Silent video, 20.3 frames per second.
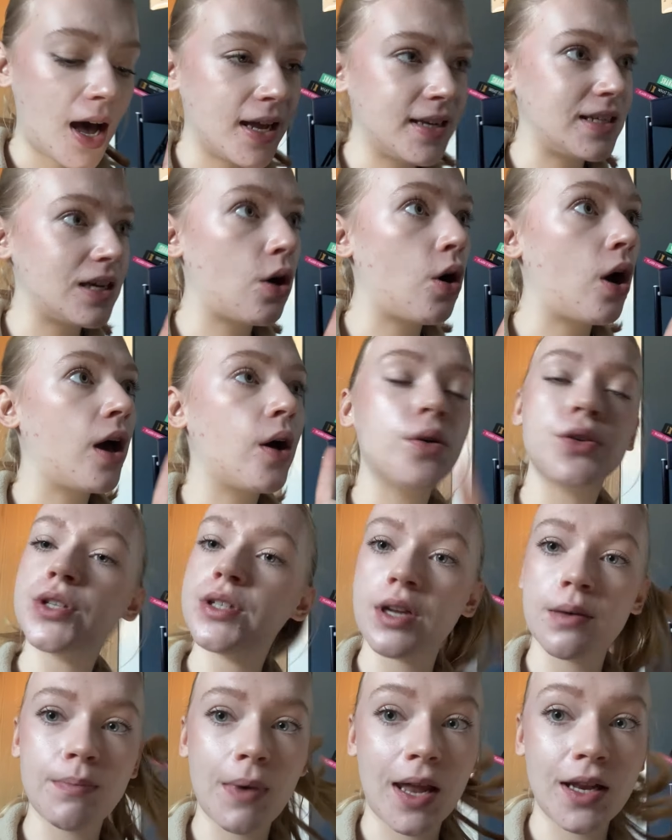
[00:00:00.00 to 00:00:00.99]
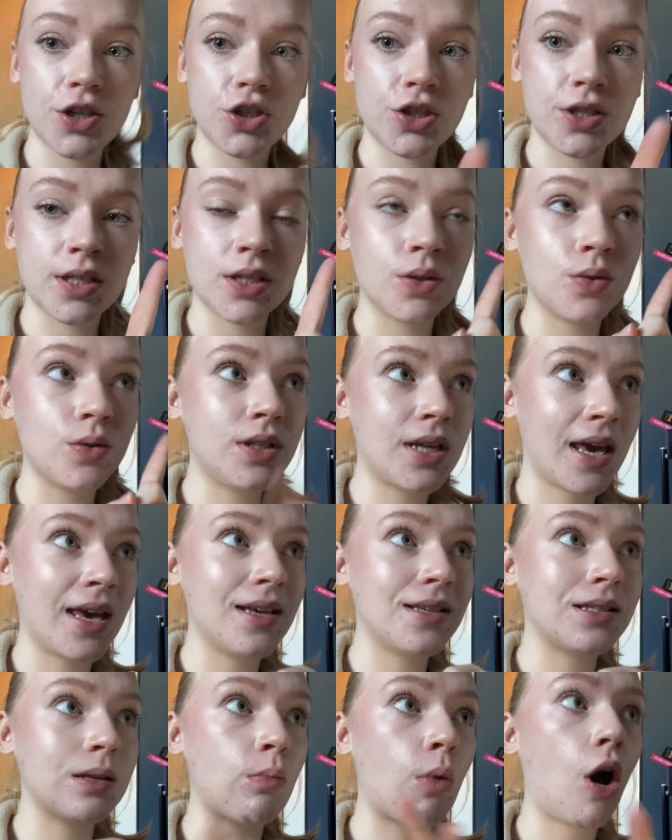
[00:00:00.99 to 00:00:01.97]
I also did manage to
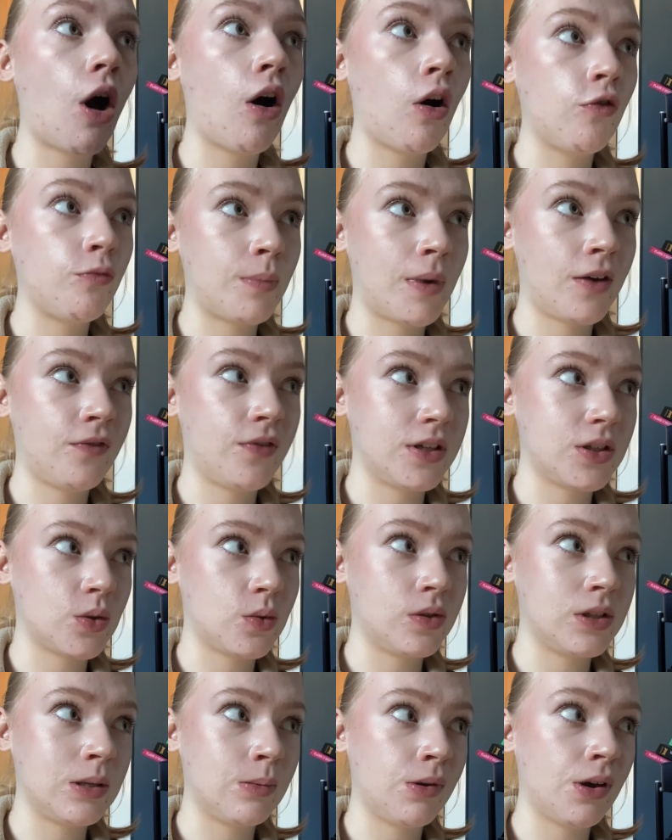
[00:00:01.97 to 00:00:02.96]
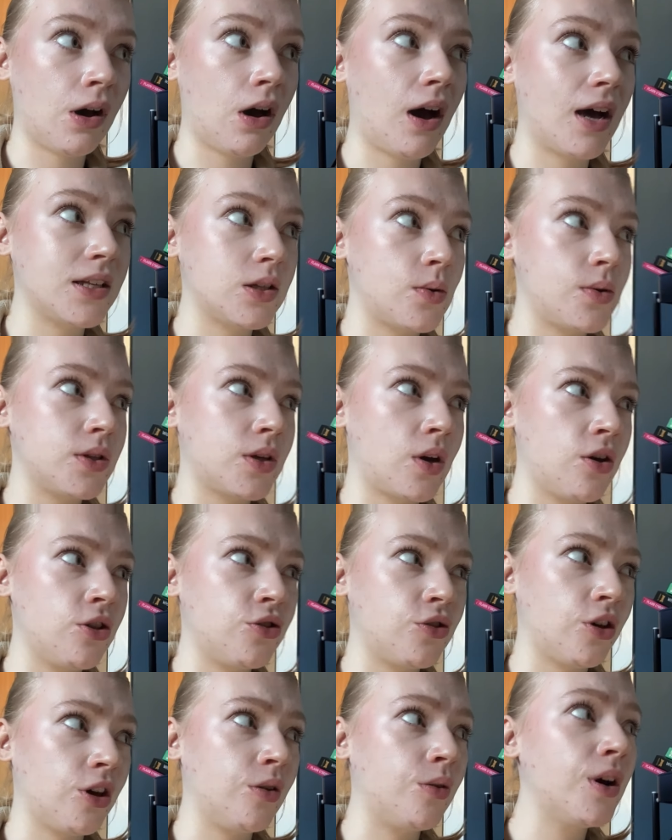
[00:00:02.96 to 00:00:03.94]
take some off my physical TBR as I was going
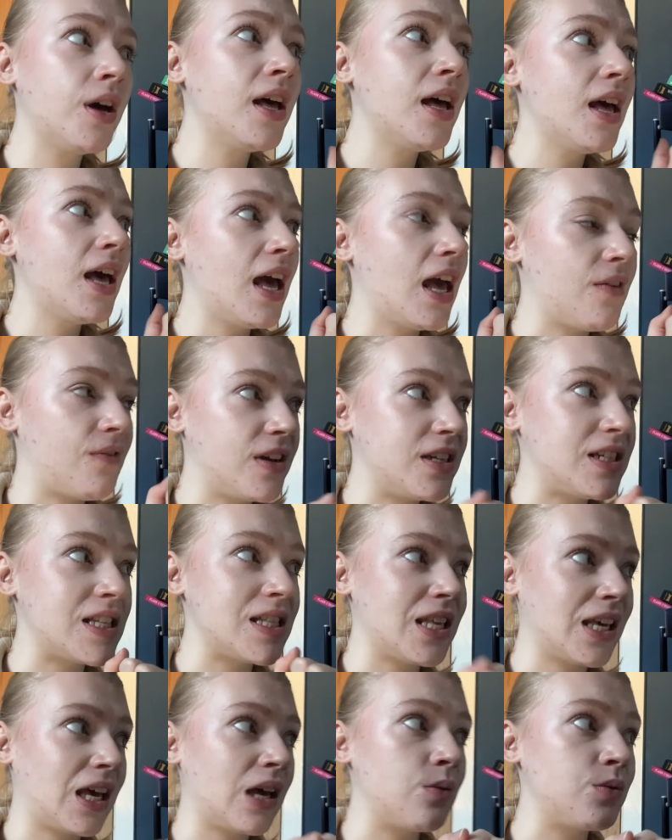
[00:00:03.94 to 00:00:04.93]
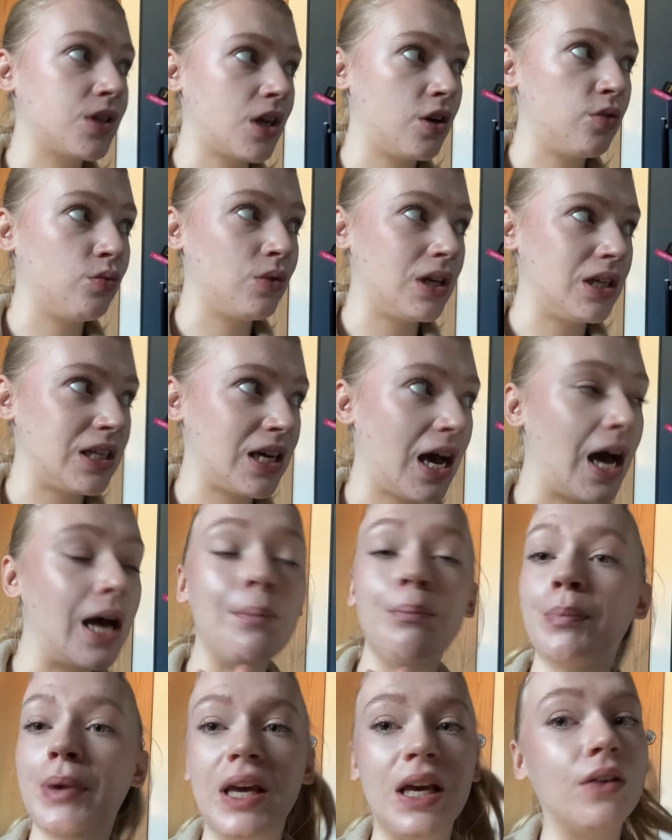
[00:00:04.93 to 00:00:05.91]
through. If I didn't think I was gonna read it,
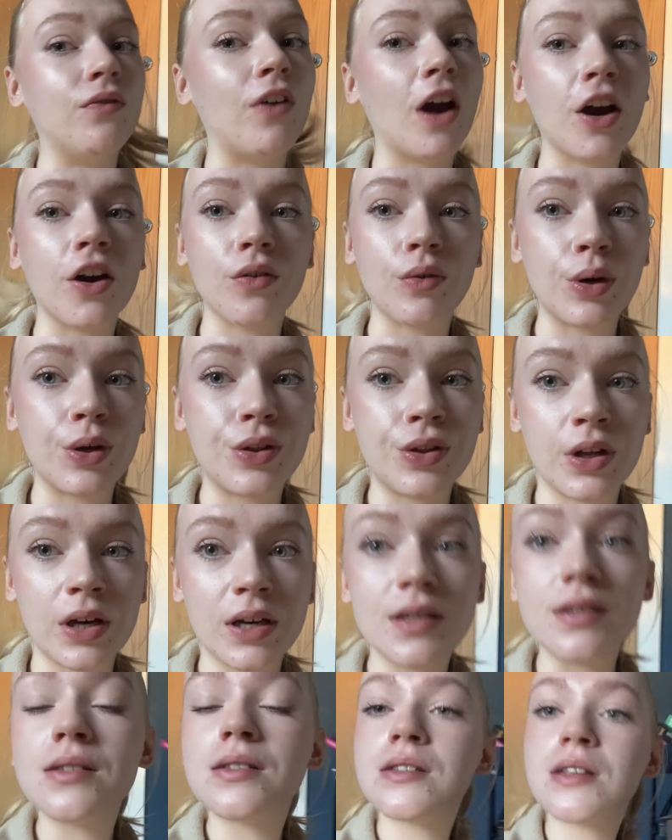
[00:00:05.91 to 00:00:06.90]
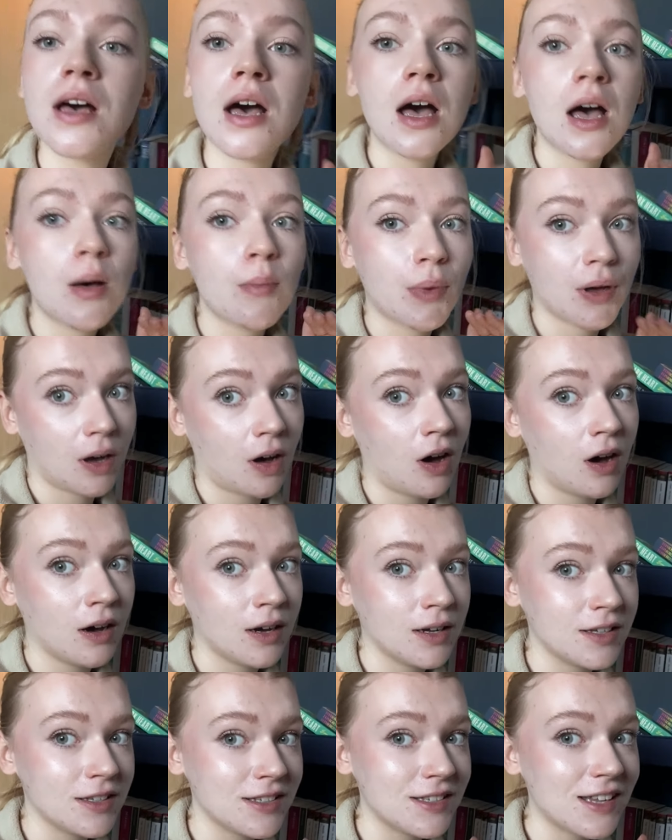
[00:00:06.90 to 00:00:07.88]
I'm being very ruthless,
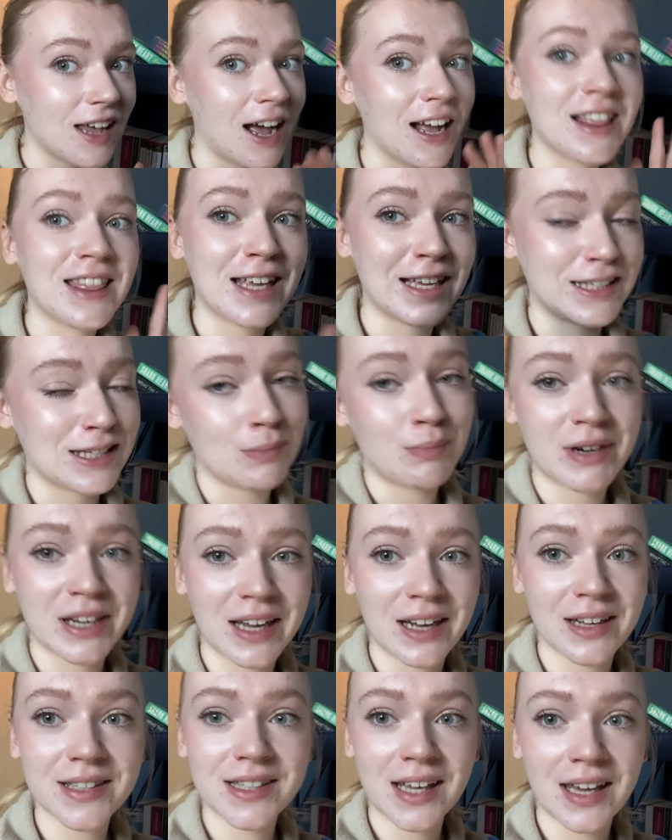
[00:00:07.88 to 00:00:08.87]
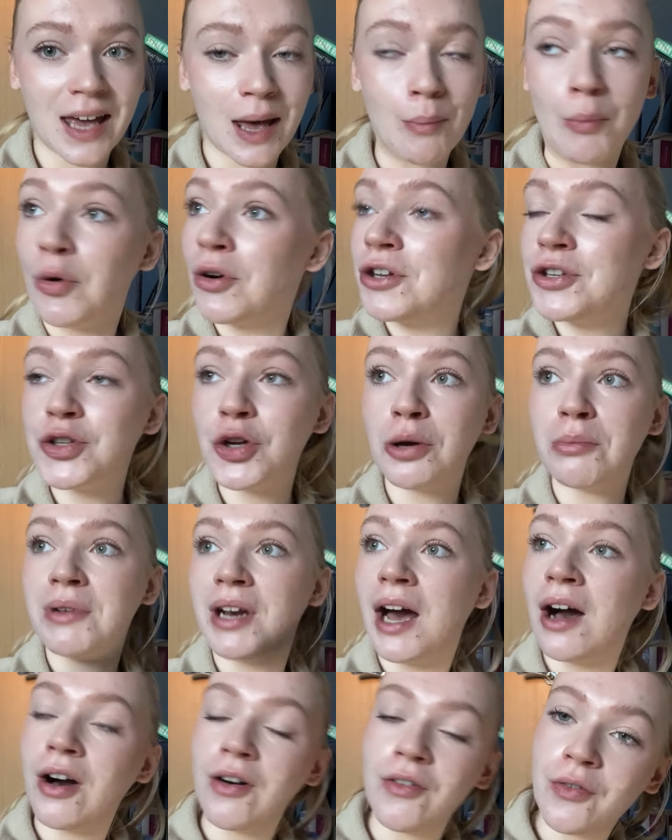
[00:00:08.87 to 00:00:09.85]
because I think somebody else can get more
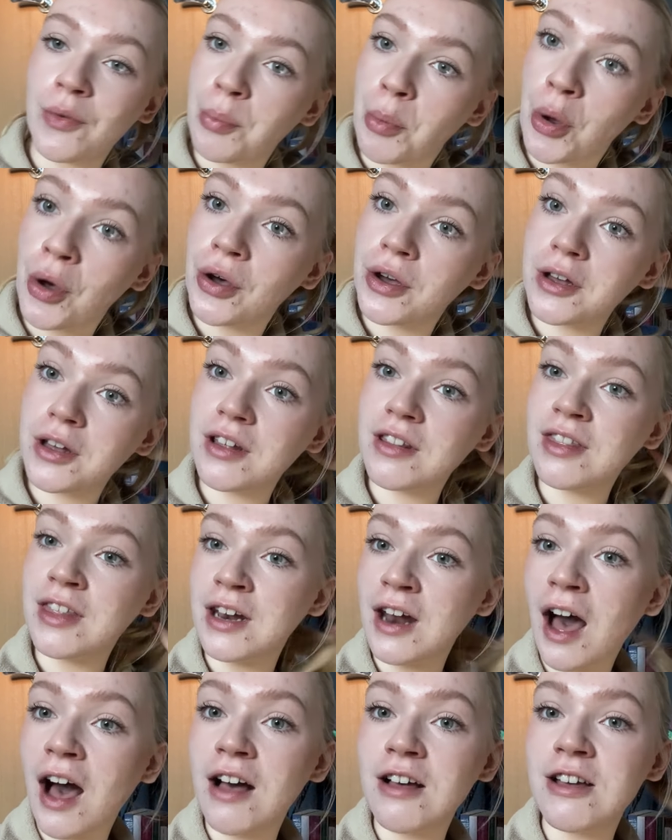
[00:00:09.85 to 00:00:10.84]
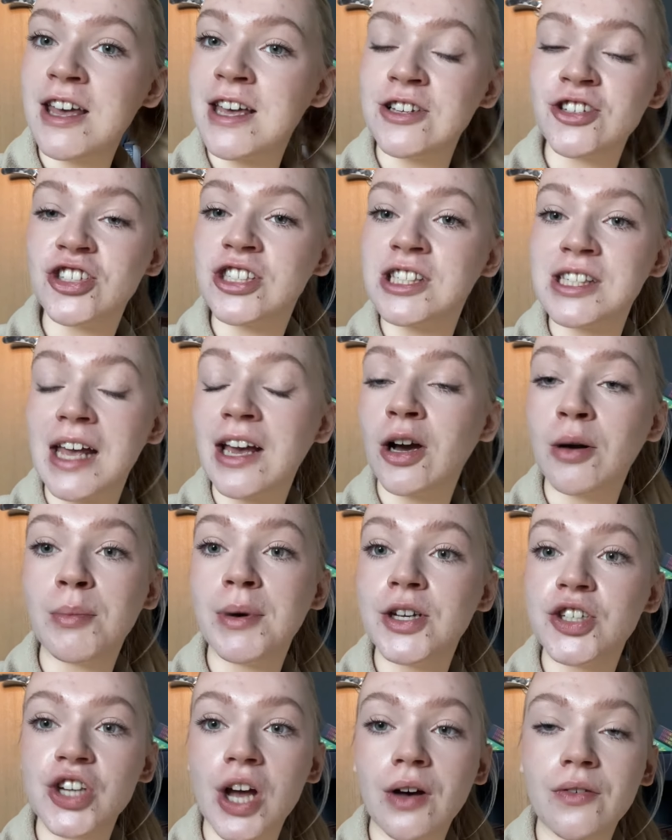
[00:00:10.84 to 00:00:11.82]
enjoyment out of a book than it just sitting on
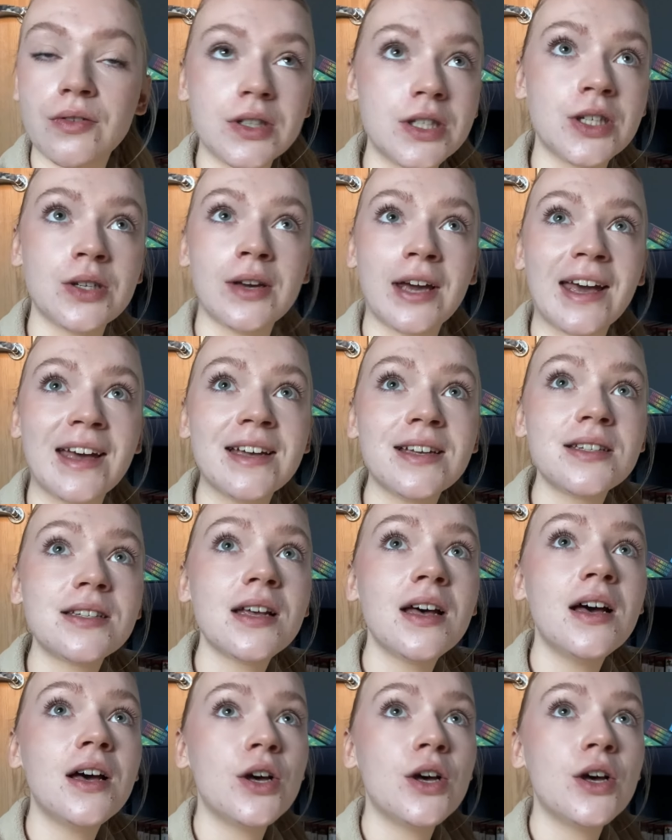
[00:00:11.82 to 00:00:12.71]
my shelf for 2 years.